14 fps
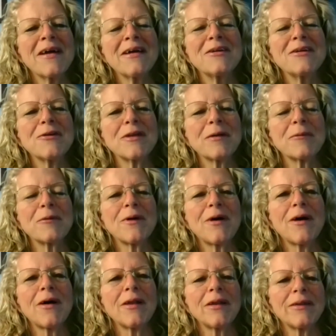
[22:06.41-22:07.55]

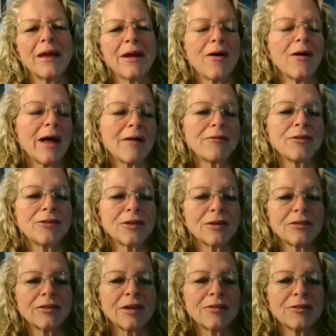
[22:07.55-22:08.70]
they all have a
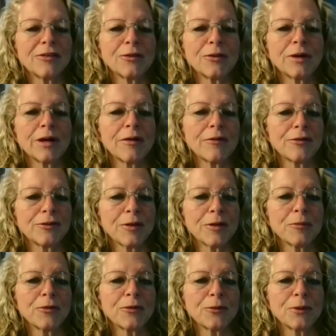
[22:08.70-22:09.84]
success story of
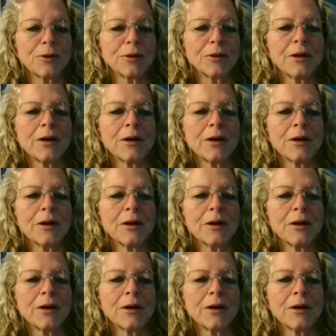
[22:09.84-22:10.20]
some sort,